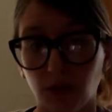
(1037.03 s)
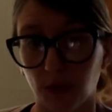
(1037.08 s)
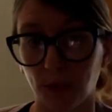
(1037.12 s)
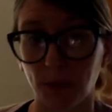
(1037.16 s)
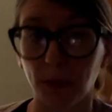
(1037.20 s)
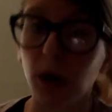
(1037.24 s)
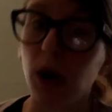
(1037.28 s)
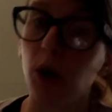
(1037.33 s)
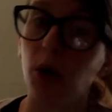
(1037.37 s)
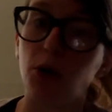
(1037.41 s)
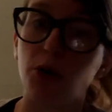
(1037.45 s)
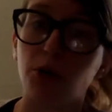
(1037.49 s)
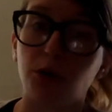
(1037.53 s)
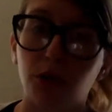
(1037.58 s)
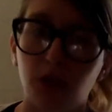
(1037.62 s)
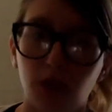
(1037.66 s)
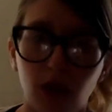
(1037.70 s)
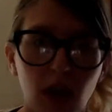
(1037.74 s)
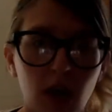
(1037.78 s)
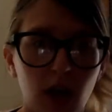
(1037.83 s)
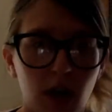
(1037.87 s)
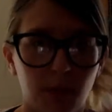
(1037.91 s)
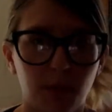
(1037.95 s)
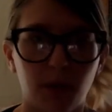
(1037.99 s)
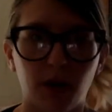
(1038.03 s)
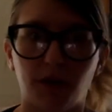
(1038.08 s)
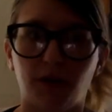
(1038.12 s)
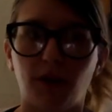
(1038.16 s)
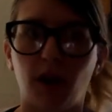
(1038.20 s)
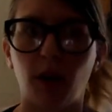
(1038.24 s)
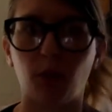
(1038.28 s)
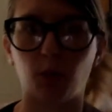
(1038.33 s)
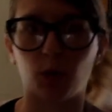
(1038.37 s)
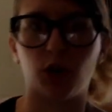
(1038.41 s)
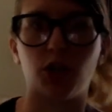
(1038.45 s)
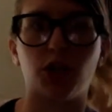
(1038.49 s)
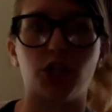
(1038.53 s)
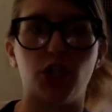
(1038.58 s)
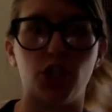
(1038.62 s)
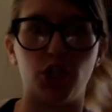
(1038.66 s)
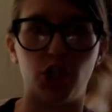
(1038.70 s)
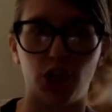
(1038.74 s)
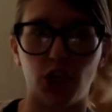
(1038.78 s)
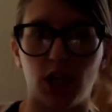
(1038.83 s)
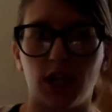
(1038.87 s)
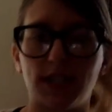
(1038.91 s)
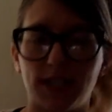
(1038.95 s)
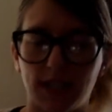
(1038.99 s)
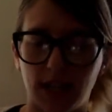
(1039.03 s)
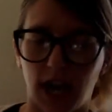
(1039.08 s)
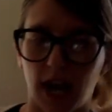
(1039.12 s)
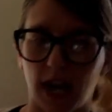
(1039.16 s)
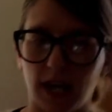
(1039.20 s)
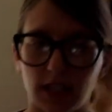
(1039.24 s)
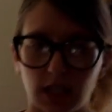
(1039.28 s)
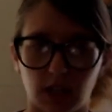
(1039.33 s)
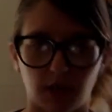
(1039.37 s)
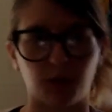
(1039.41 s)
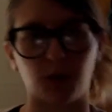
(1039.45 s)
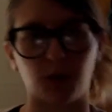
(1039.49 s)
for both, but if I were to just ask